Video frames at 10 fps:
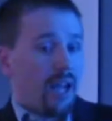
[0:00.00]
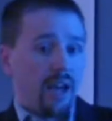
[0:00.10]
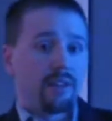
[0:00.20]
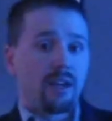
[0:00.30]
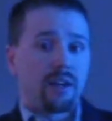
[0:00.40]

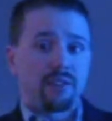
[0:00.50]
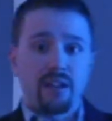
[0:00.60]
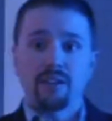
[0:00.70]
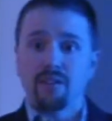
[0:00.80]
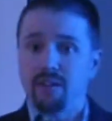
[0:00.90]
And then at the
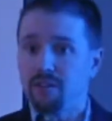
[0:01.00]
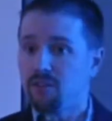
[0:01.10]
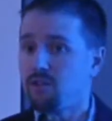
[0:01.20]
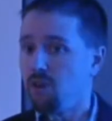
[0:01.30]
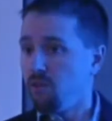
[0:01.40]
end of
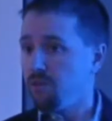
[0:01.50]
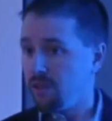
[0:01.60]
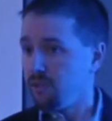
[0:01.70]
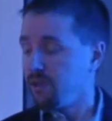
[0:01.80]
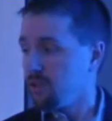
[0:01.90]
this,
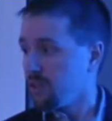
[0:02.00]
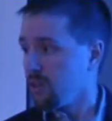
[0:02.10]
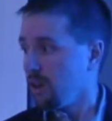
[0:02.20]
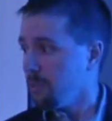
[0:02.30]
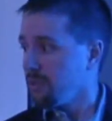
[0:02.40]
hopefully reducing
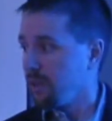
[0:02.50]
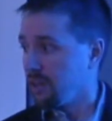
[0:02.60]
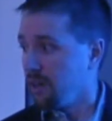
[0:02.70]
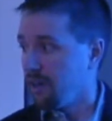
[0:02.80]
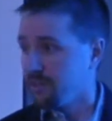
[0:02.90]
our operating
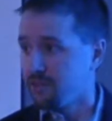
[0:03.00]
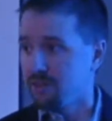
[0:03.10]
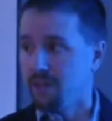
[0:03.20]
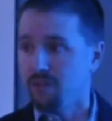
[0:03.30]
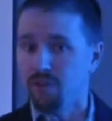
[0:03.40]
costs,
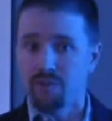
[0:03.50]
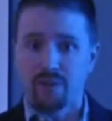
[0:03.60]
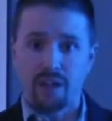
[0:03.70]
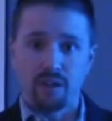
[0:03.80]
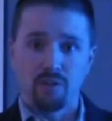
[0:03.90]
getting rid of
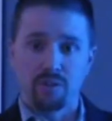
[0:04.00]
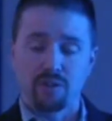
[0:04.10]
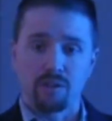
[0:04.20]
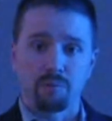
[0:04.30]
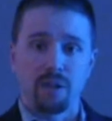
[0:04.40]
that
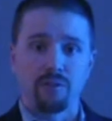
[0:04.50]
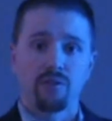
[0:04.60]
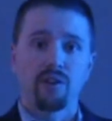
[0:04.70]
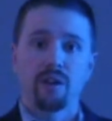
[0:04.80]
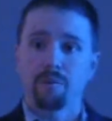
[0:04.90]
Unisys
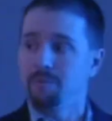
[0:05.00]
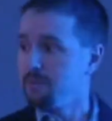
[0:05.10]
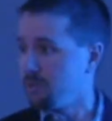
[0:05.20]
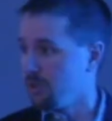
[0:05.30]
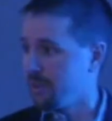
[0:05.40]
mainframe,
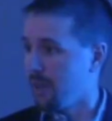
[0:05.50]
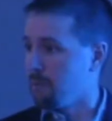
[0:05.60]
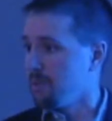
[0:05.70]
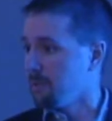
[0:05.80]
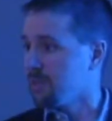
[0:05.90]

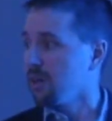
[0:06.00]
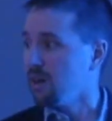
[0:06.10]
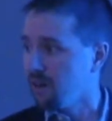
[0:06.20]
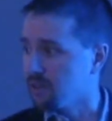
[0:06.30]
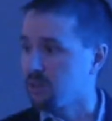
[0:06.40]
that MIPS
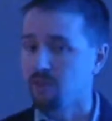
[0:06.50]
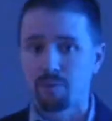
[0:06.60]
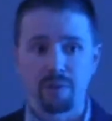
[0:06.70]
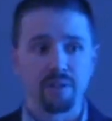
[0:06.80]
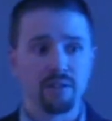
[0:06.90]
cost, other
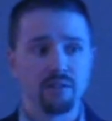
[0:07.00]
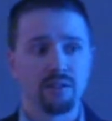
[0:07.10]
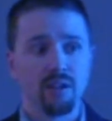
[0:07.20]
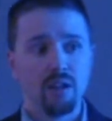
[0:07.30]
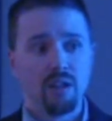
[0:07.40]
pieces
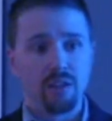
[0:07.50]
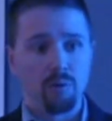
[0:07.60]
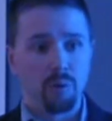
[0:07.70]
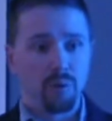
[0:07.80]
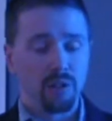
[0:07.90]
that
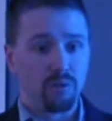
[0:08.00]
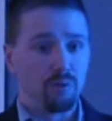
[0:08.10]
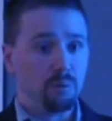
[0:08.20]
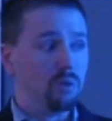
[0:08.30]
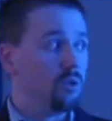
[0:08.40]
we wanted to
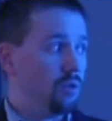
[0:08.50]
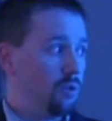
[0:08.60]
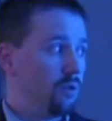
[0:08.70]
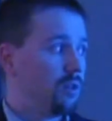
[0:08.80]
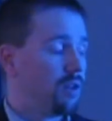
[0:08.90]

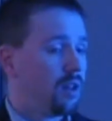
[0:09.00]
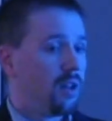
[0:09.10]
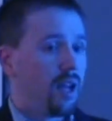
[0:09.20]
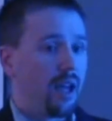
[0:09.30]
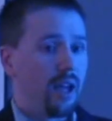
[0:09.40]
remove,
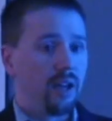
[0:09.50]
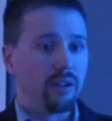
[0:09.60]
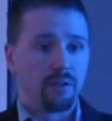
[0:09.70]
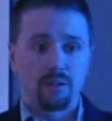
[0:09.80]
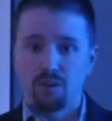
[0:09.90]

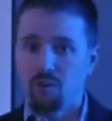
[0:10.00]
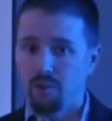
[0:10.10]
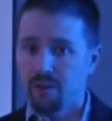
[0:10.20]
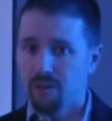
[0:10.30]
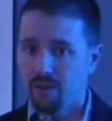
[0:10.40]
and go
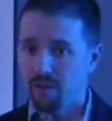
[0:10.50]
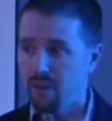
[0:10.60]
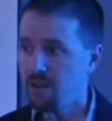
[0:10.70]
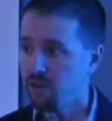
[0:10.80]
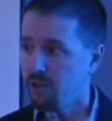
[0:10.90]
with
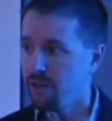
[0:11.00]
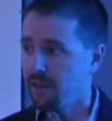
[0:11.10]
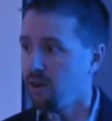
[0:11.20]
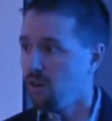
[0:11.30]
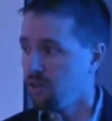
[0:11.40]
integrating
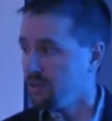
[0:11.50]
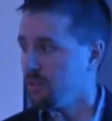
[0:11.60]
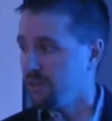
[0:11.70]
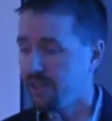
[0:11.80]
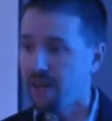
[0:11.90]
that all
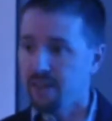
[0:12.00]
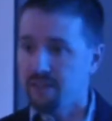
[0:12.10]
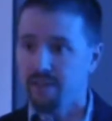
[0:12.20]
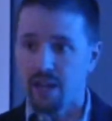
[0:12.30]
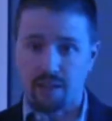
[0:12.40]
into the .NET
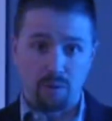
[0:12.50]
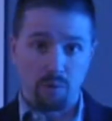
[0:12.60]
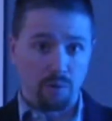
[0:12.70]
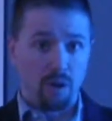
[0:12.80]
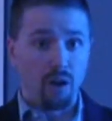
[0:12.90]
stack that
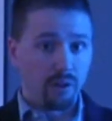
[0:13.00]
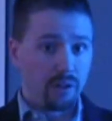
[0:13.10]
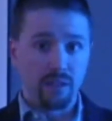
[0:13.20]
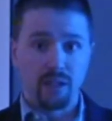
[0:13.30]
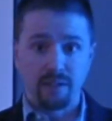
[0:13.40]
we were
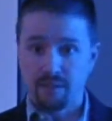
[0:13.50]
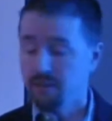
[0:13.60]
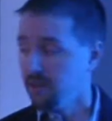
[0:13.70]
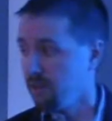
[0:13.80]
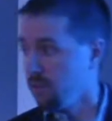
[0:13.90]
already
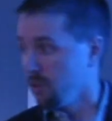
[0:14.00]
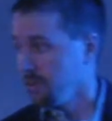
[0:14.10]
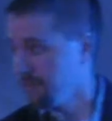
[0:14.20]
licensing for.